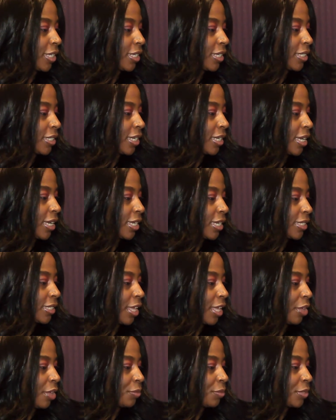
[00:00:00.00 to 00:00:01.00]
India has
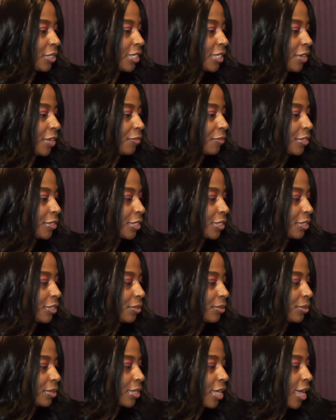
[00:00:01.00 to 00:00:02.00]
helped San
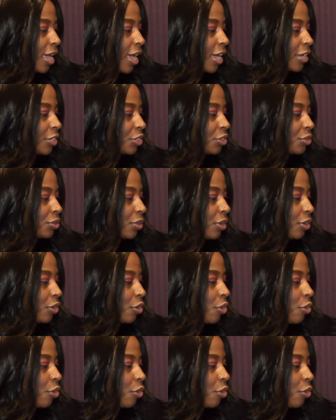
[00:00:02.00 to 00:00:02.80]
Francisco's high-strung